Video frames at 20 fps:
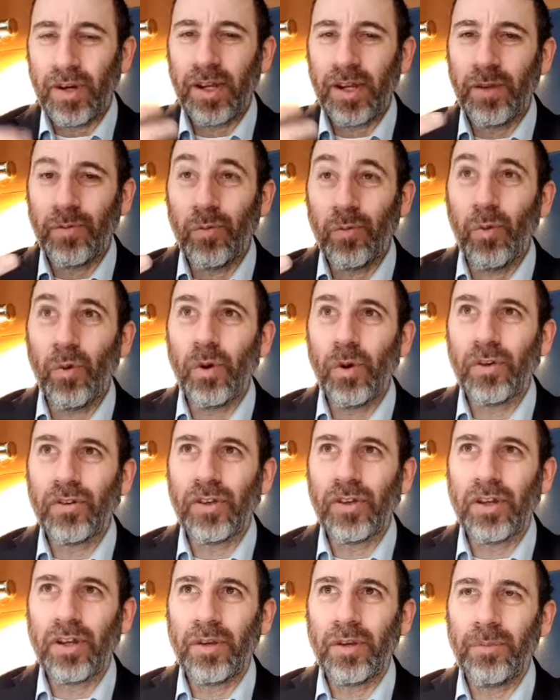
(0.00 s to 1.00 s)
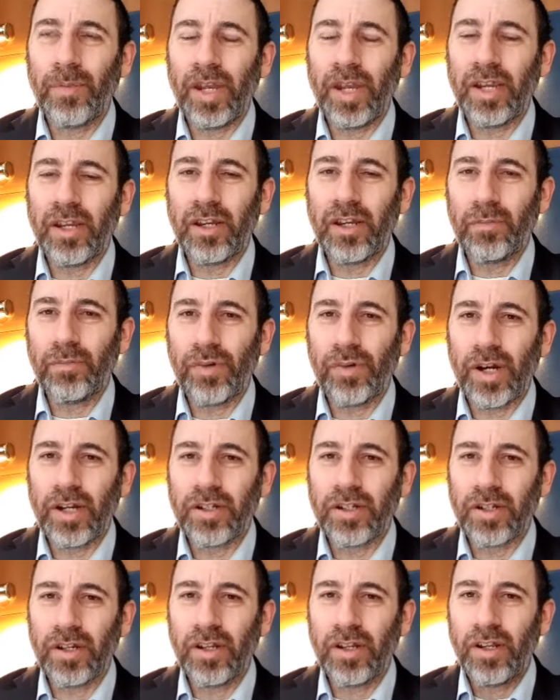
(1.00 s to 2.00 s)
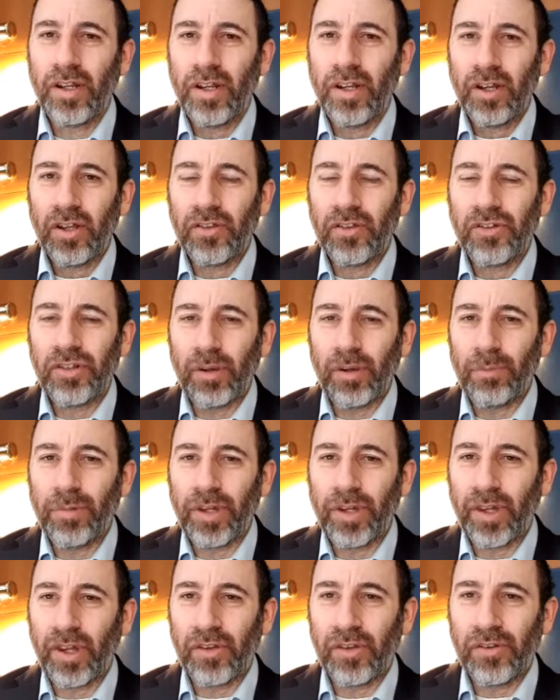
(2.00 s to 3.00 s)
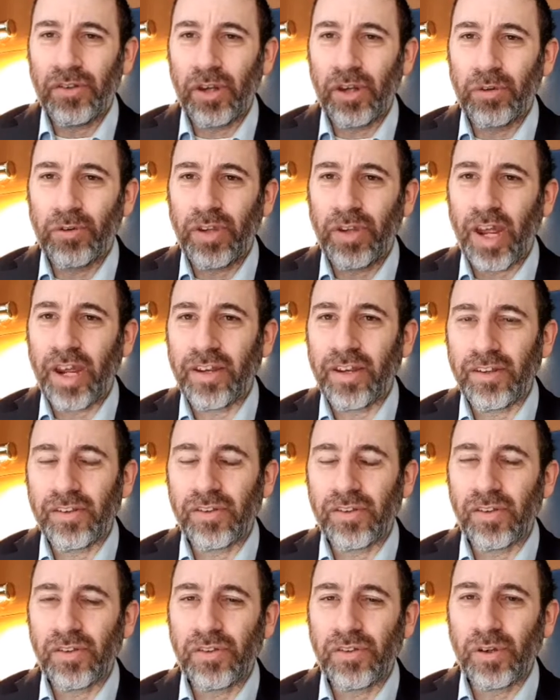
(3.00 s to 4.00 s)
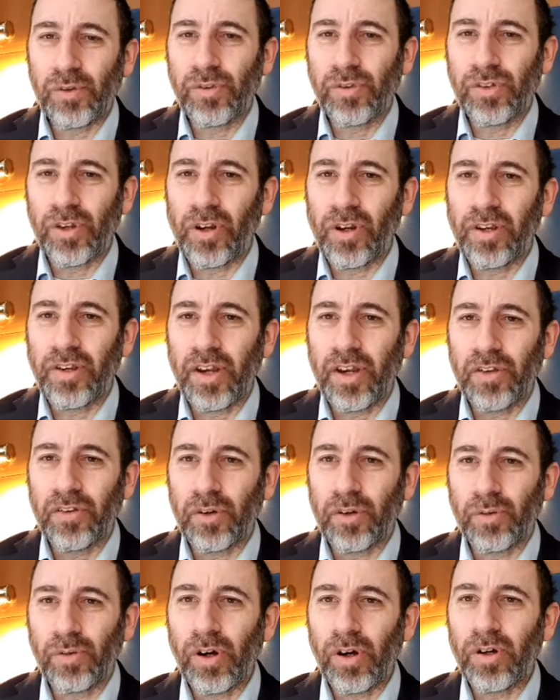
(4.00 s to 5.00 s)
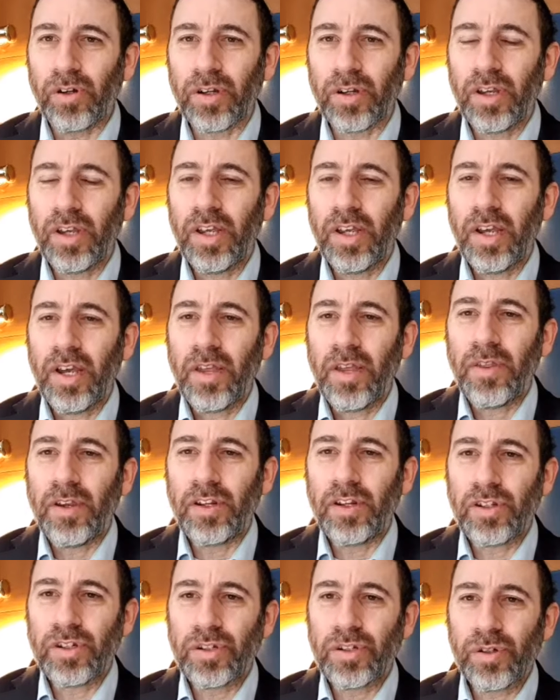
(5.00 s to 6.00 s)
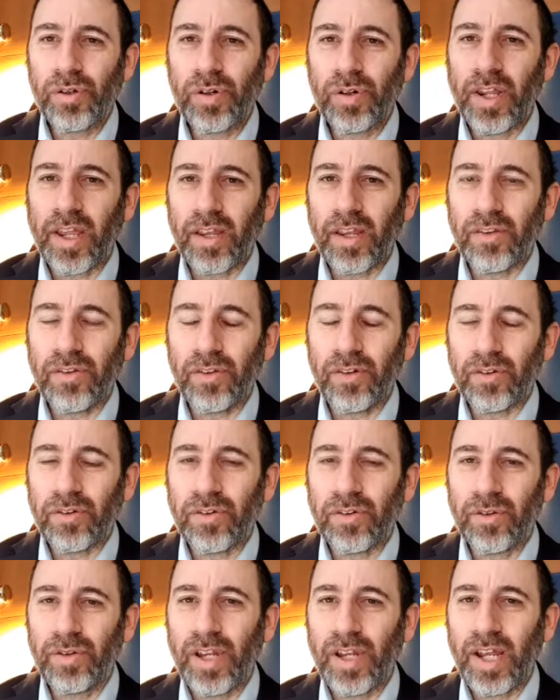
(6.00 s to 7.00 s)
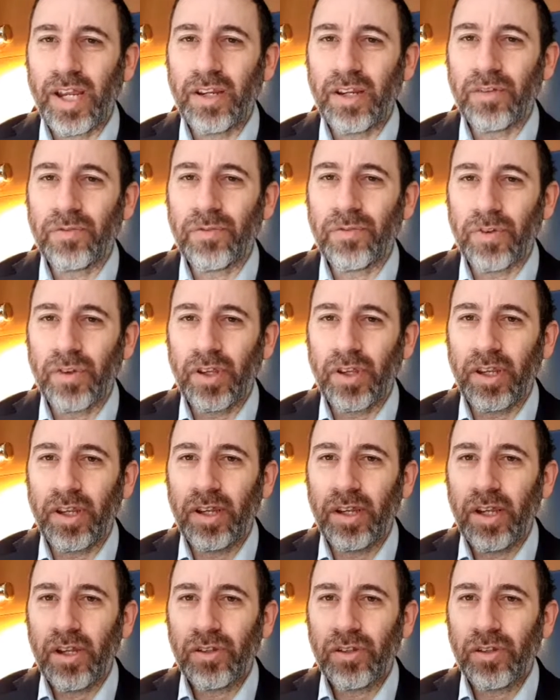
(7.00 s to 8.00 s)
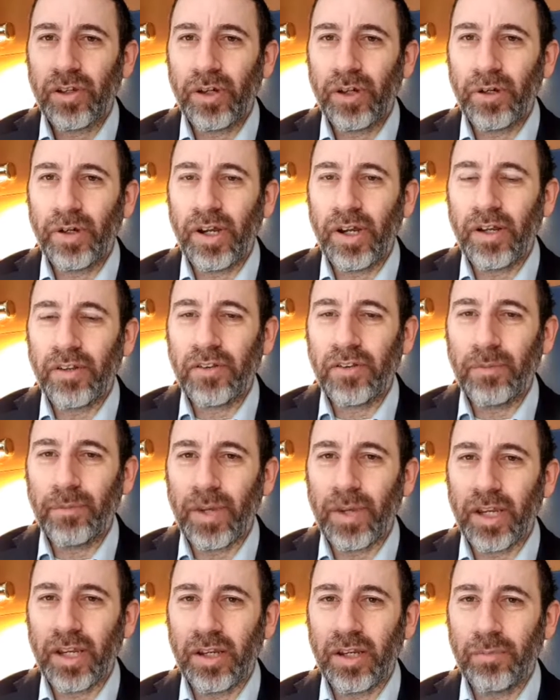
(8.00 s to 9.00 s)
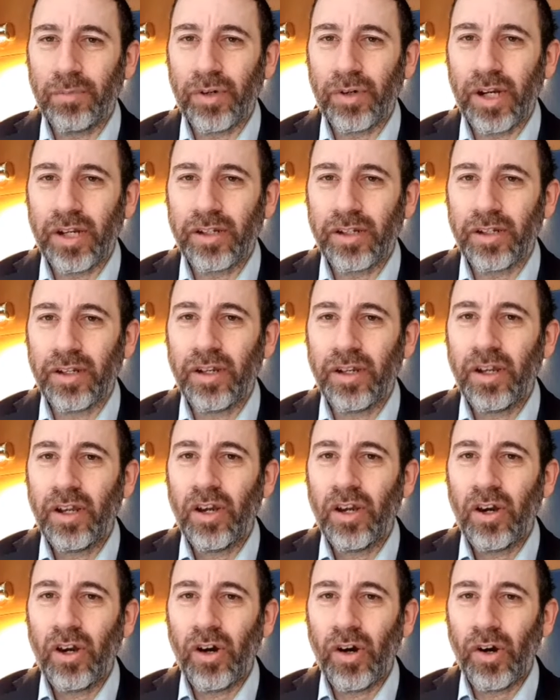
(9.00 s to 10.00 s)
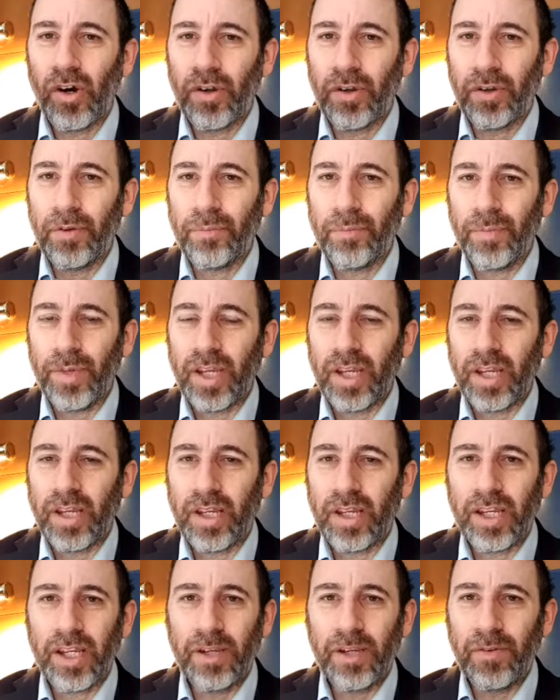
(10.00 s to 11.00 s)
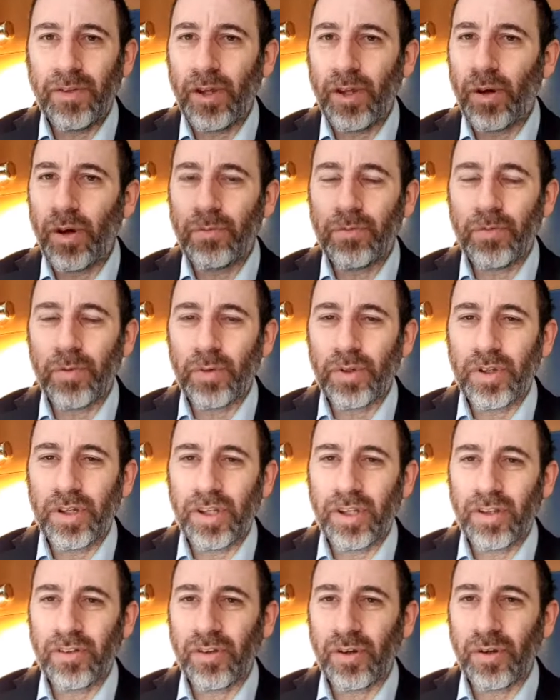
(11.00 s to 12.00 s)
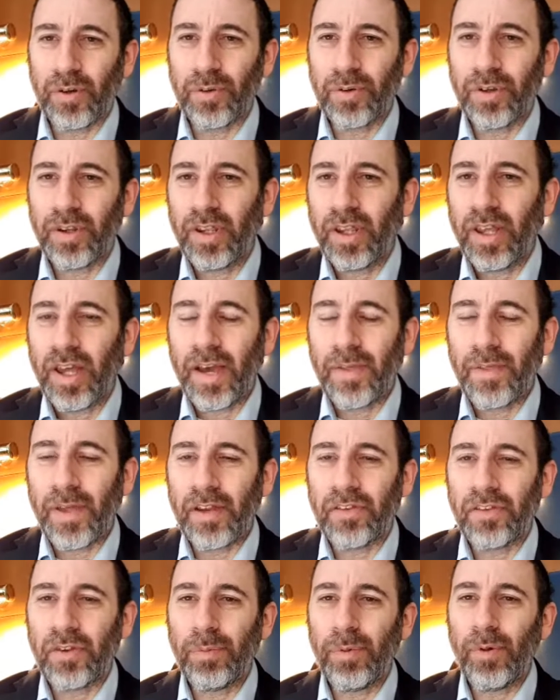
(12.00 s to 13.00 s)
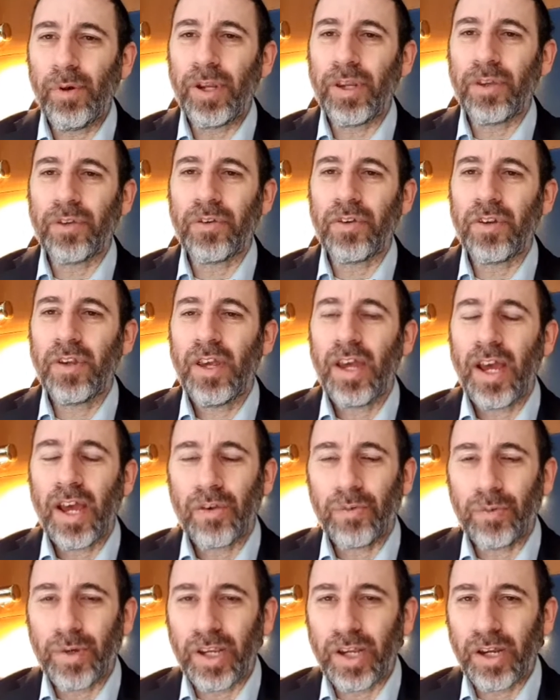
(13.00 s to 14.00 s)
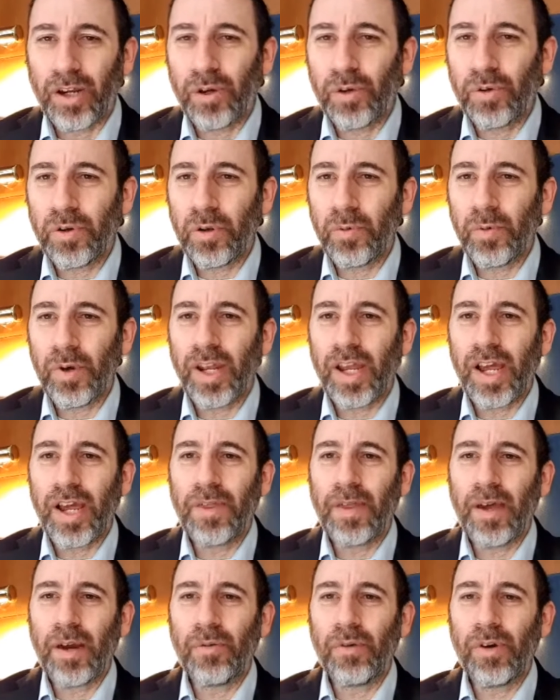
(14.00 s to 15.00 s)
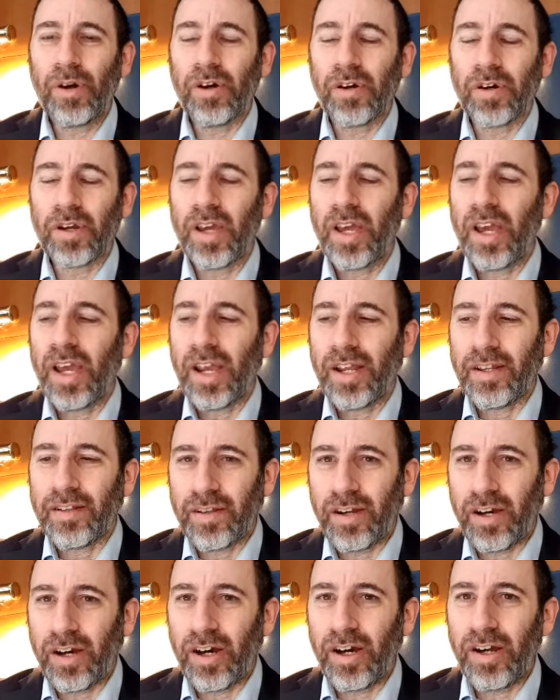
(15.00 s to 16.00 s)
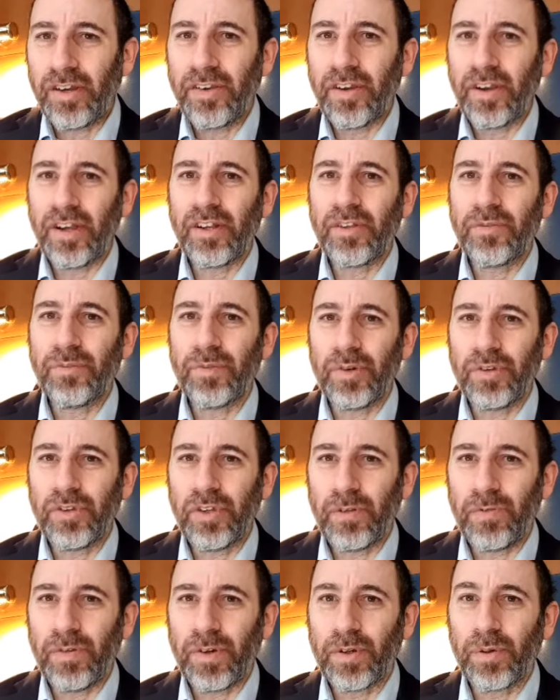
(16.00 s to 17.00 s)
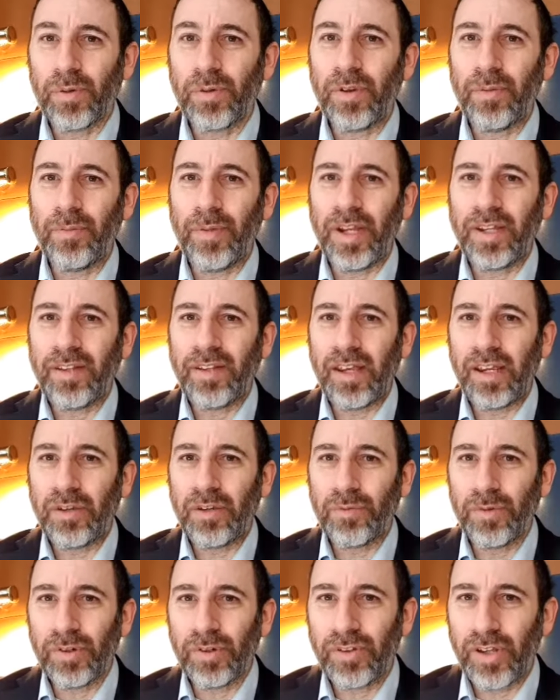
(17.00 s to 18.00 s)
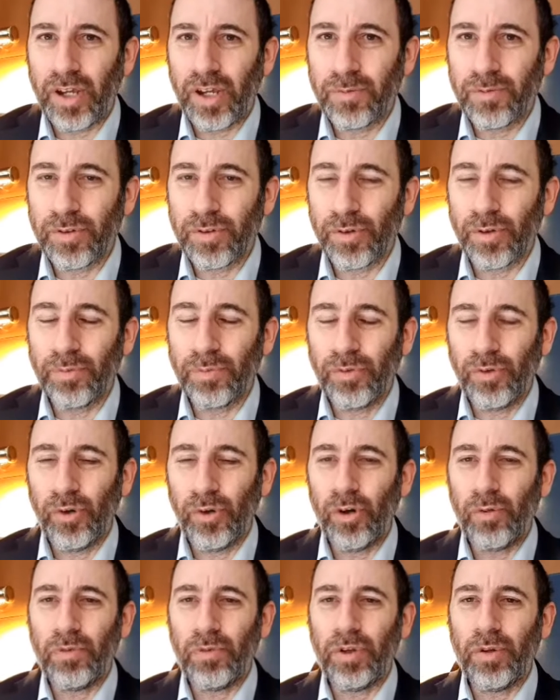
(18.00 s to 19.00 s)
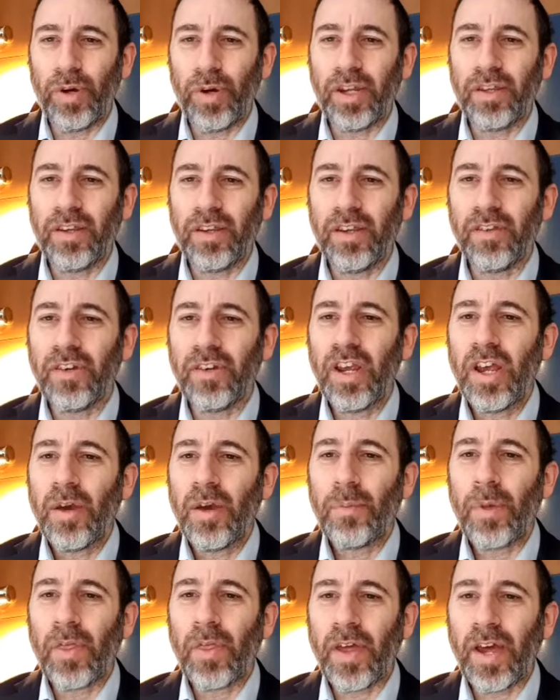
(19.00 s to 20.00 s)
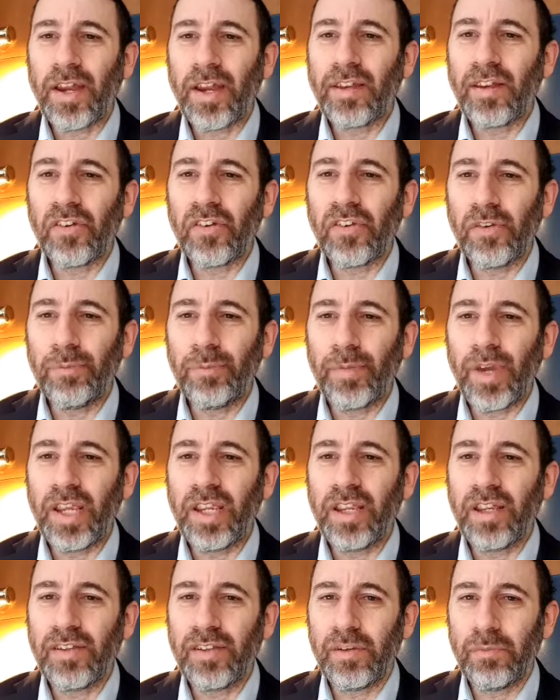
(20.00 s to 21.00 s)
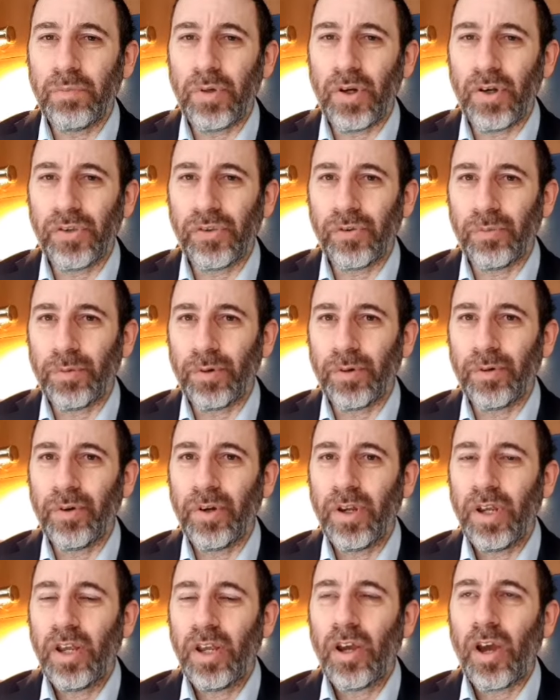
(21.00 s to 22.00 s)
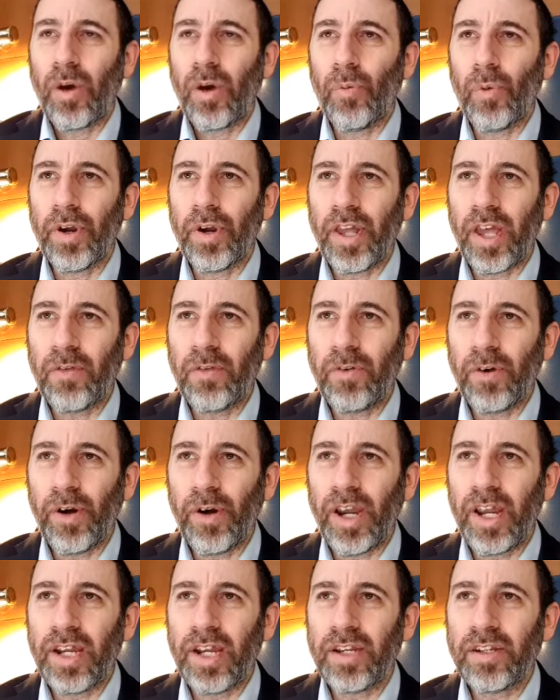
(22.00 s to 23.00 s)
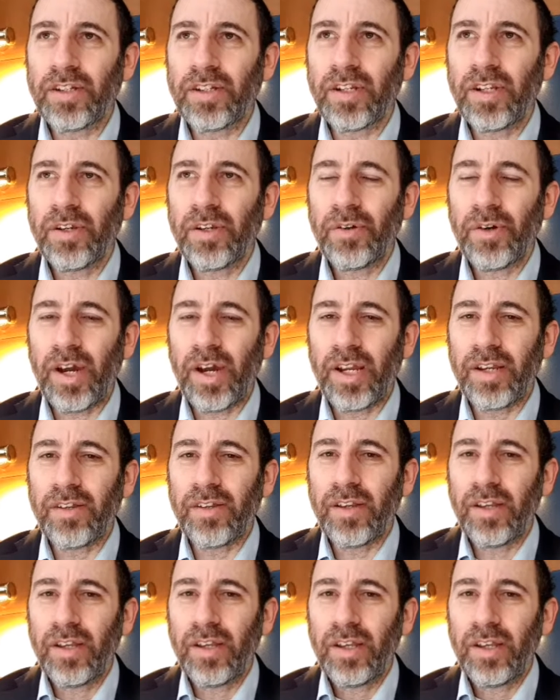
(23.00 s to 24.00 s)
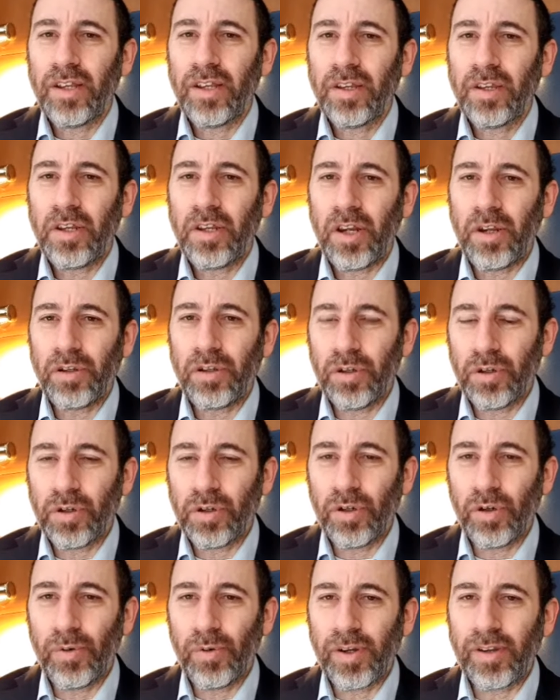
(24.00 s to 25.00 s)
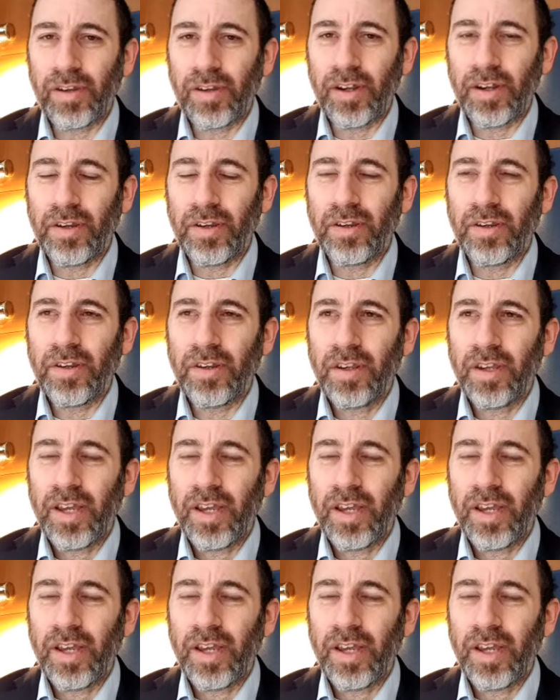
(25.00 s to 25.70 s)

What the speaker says: right, if water can make an impression on something that's so dense, so solid as a rock, then surely it's not too late for the Torah to make an impression on me, even though I'm 40 years old. And that's the point. As we get older, we're like that rock. It's harder, it's more difficult, it may take more time to absorb new ideas, but that doesn't make it impossible. At whatever age, right, you can always learn.